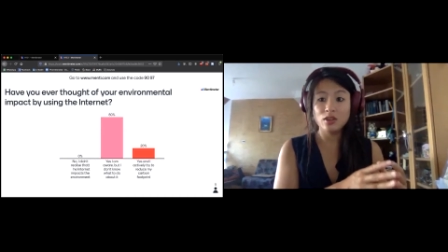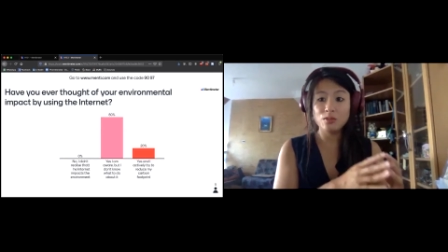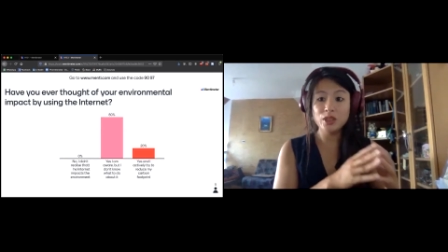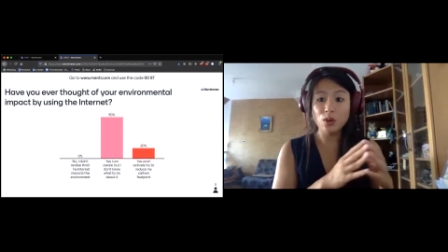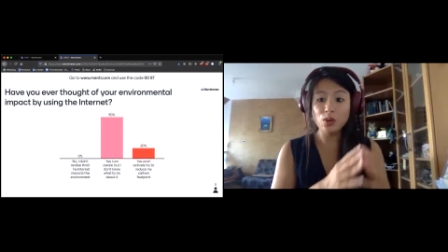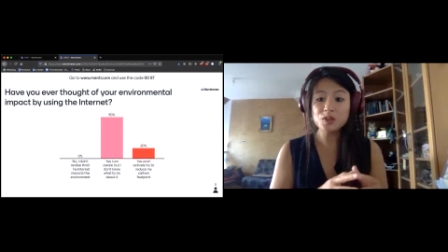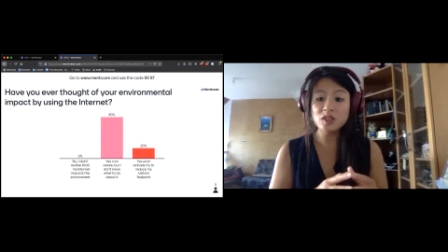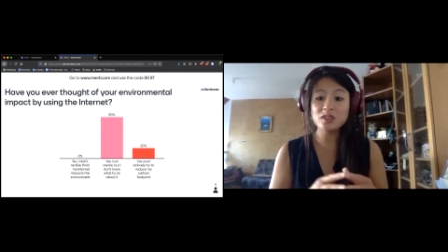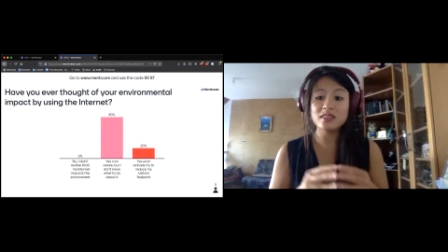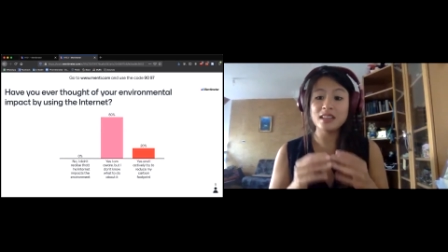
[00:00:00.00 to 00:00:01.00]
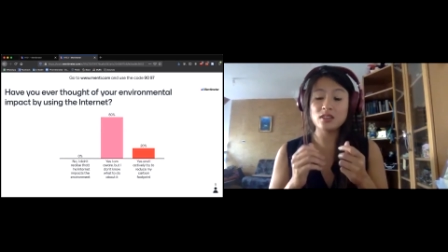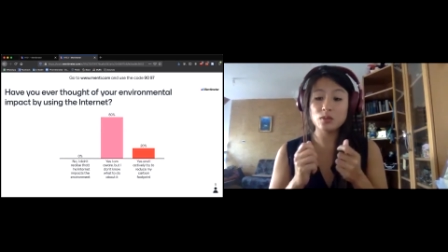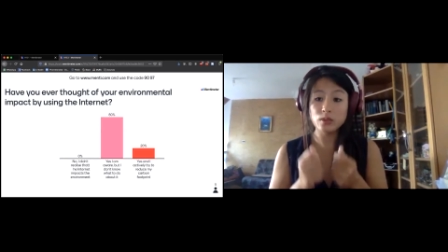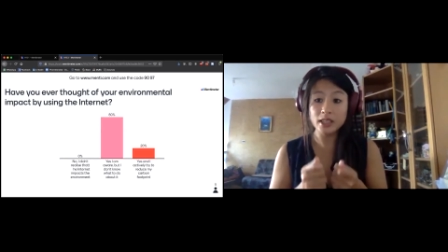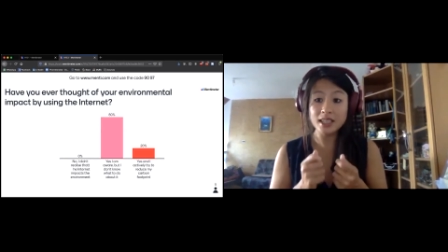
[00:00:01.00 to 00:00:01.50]
but also that the
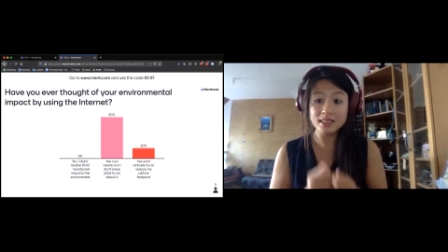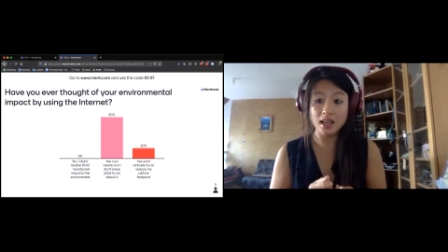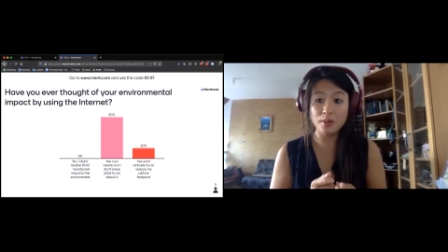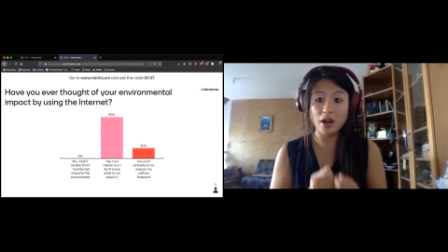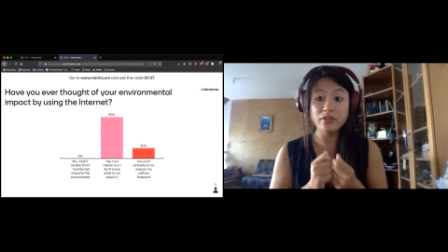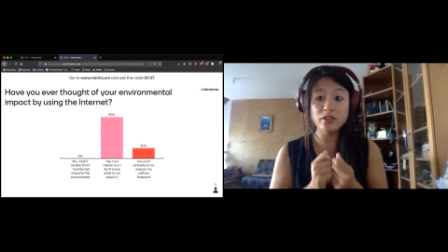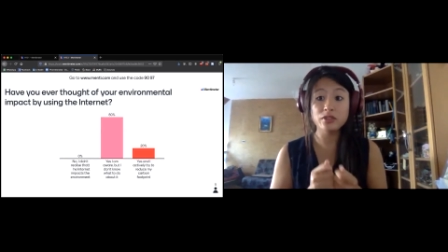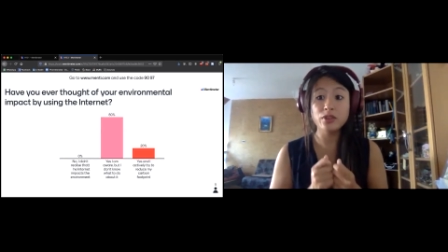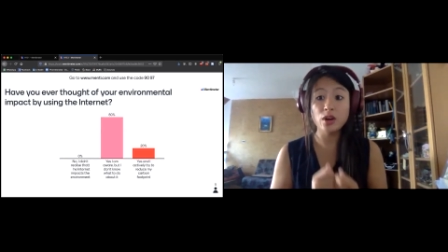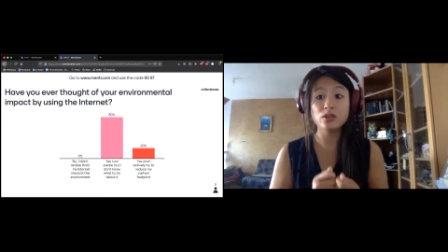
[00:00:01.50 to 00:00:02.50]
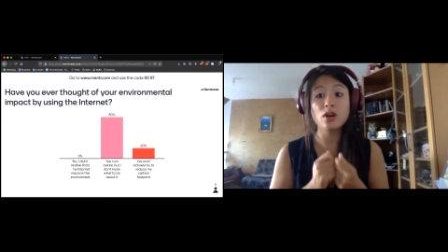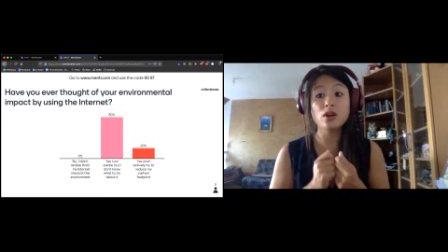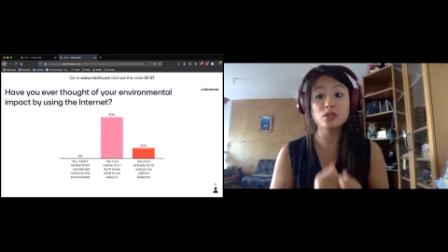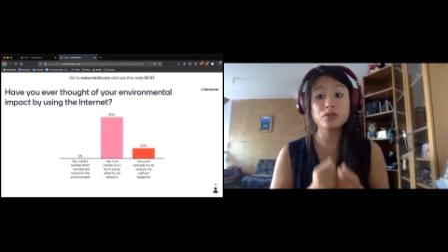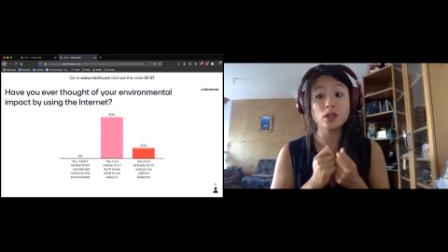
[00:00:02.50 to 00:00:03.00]
running time of your phone
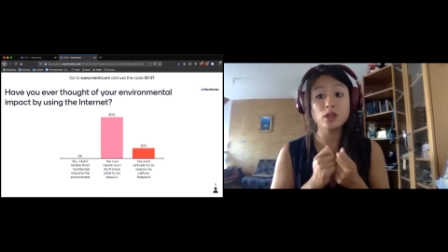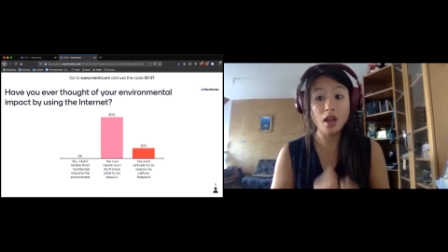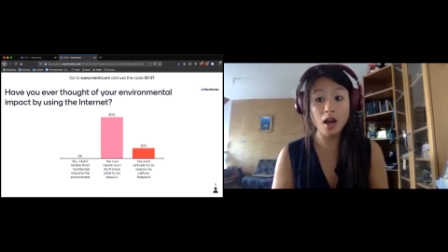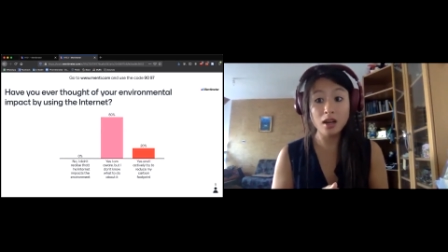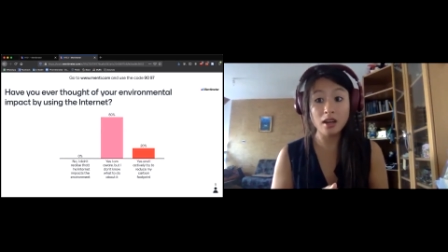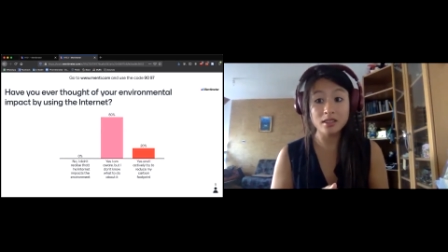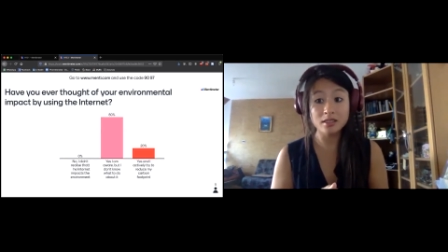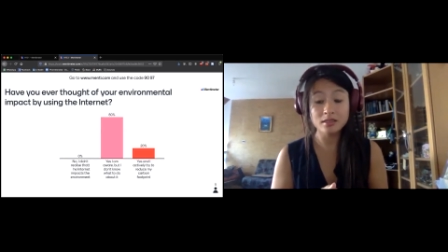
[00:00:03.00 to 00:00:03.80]
goes for longer.